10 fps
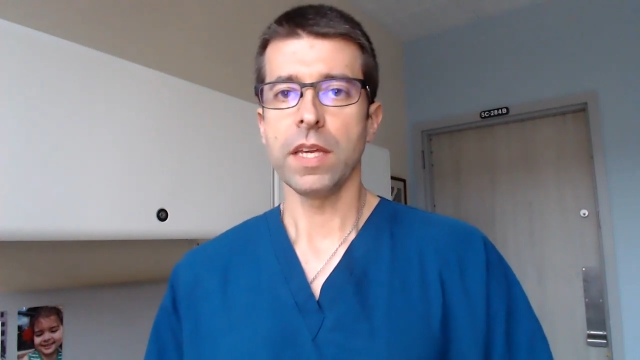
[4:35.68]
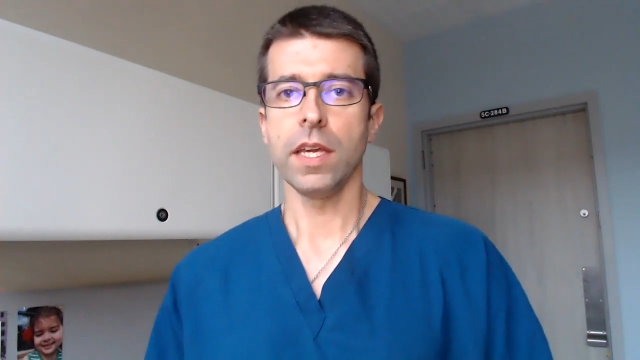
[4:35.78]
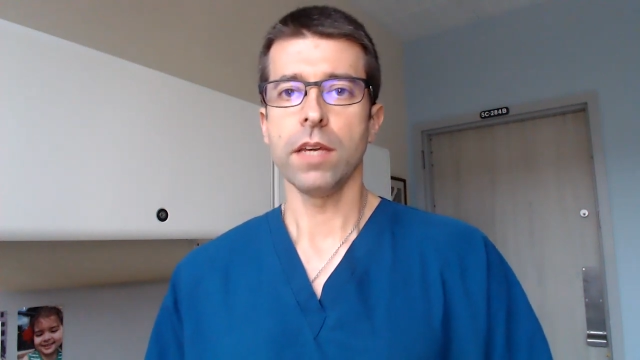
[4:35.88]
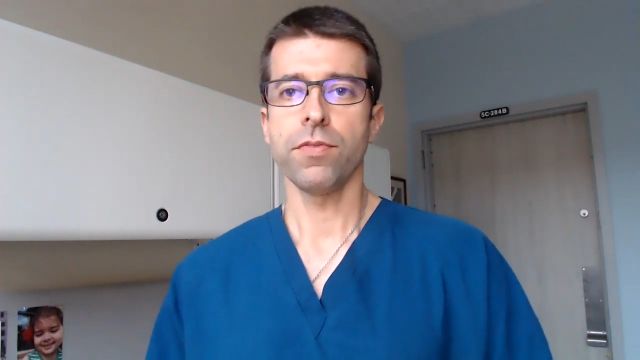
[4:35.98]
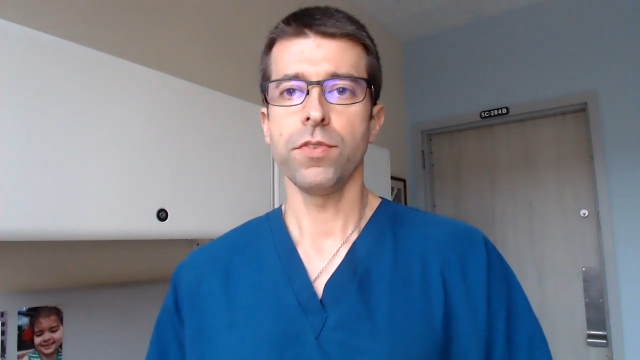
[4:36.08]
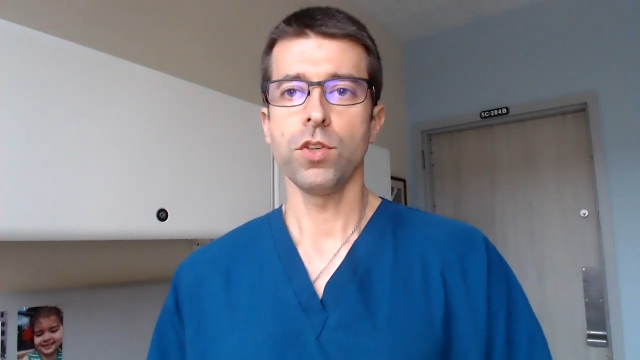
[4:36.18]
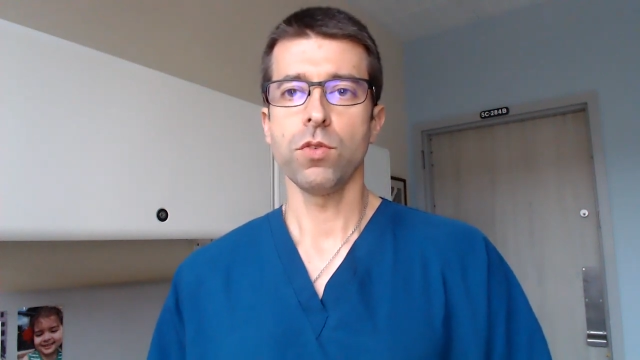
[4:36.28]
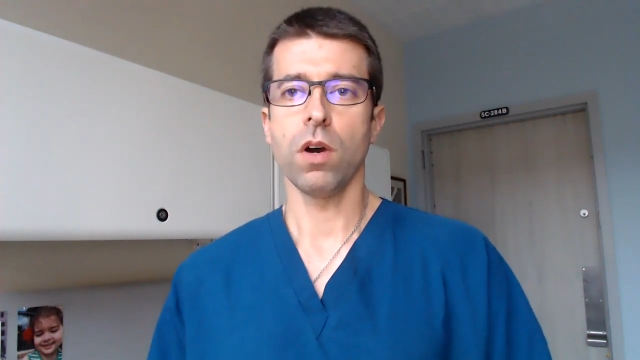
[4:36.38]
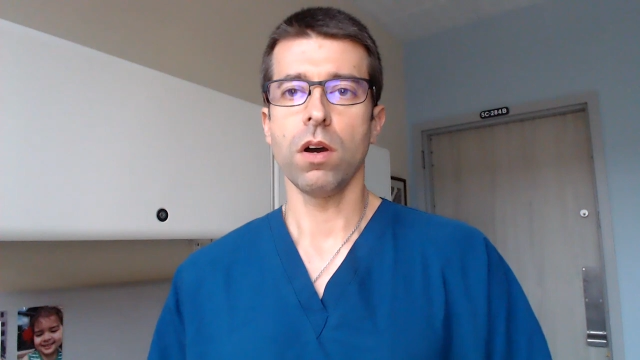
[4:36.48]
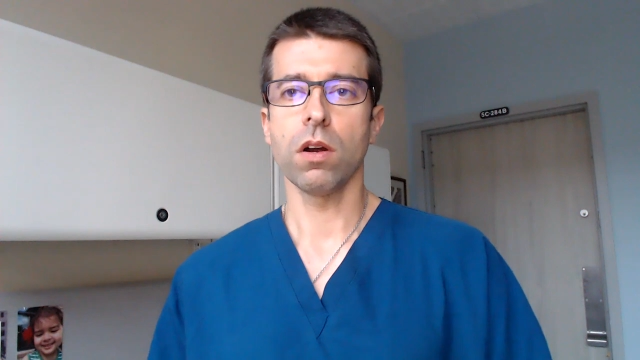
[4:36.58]
If
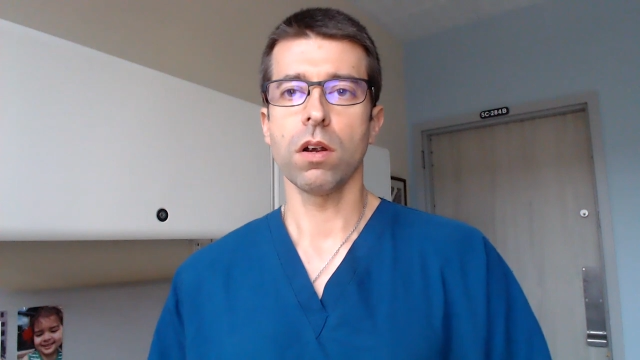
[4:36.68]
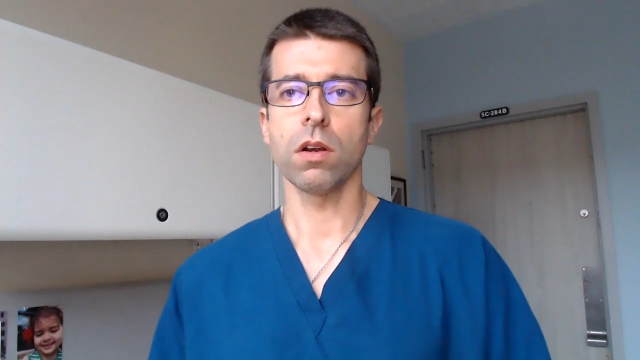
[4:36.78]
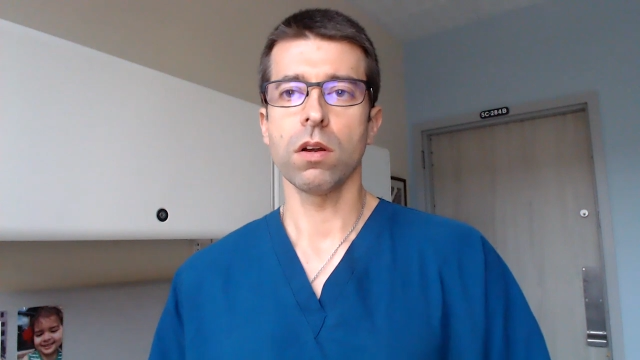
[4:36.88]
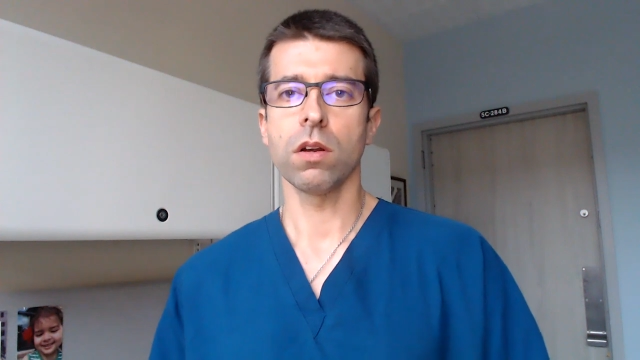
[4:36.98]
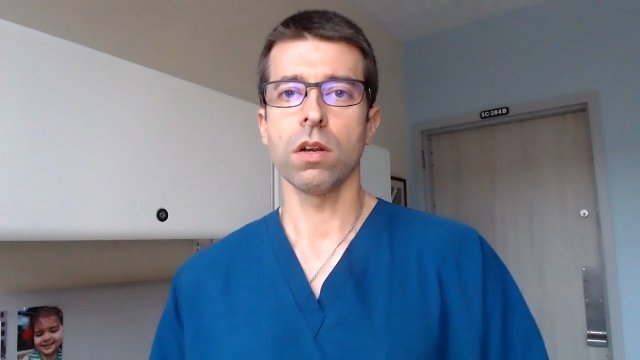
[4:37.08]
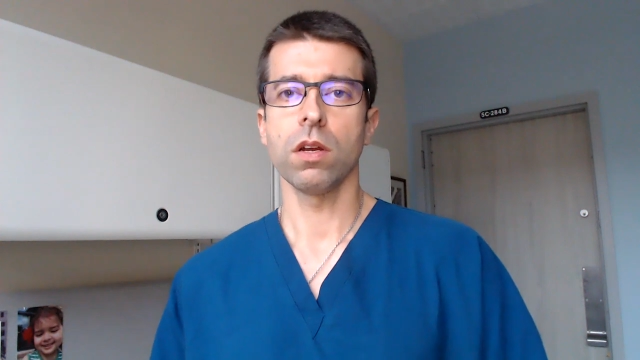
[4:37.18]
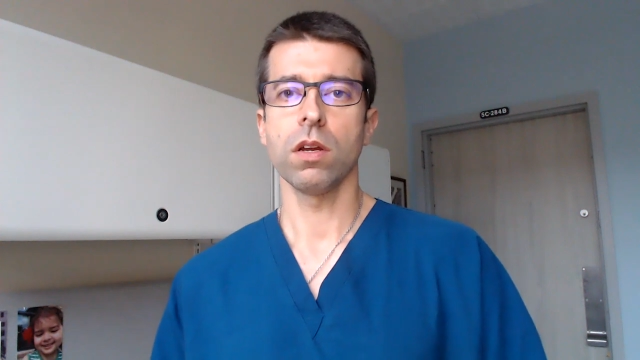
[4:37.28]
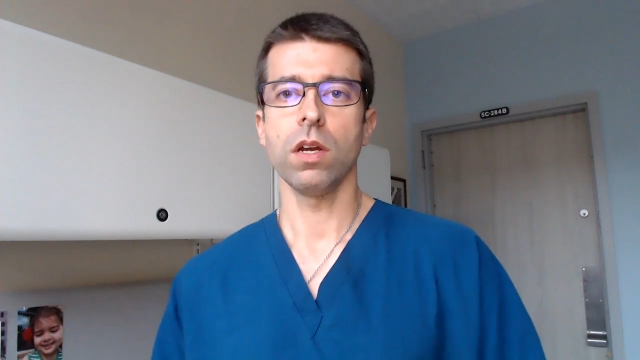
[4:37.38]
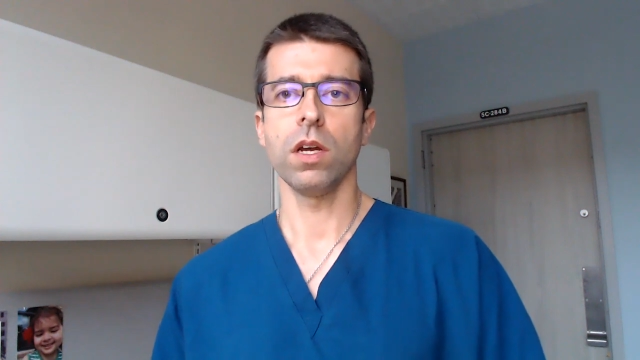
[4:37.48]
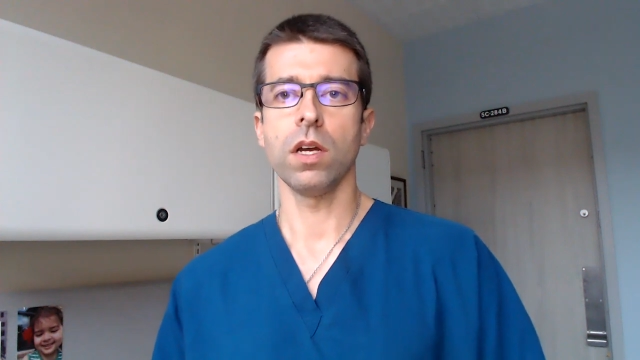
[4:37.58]
you are
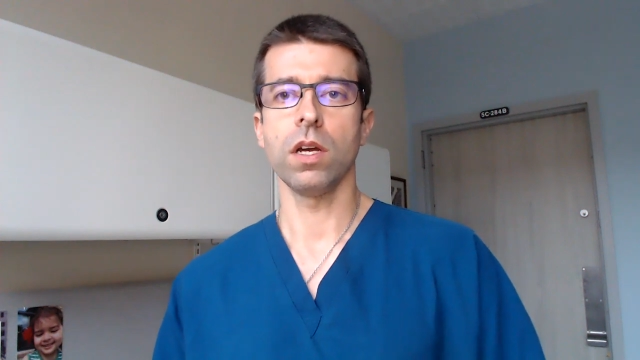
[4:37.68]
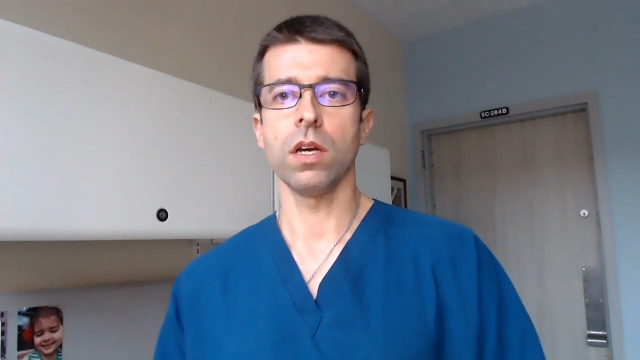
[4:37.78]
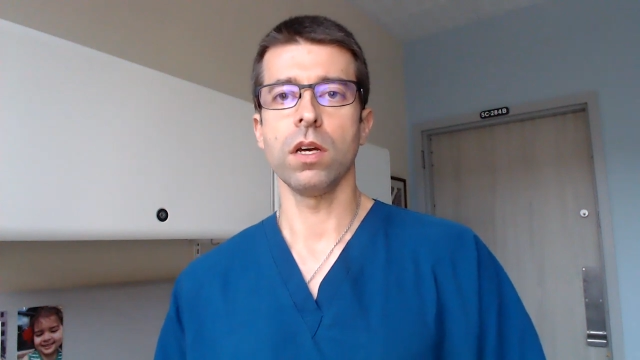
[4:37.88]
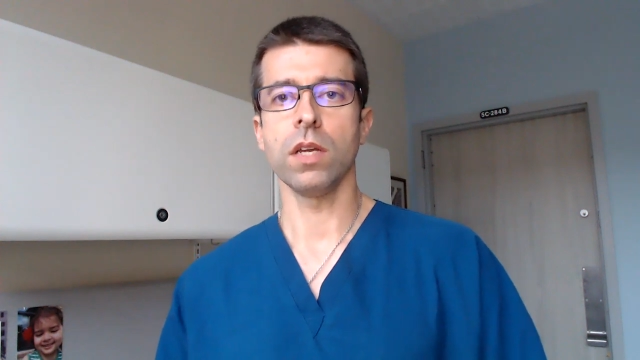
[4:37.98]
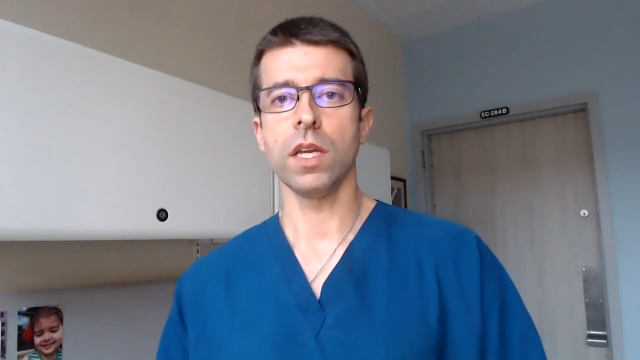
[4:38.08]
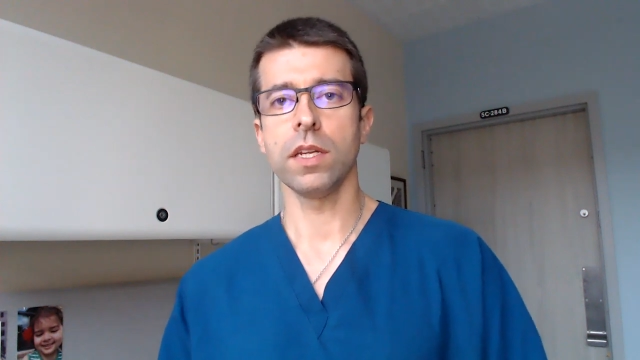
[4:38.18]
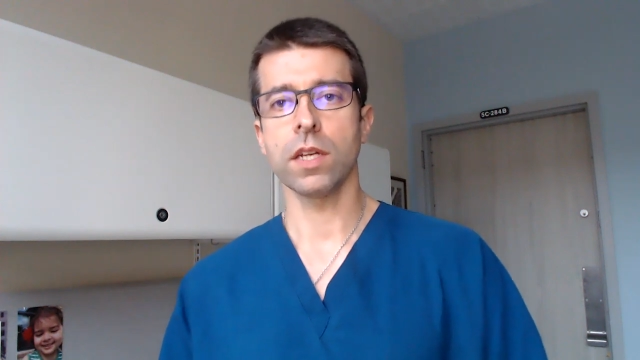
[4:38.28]
in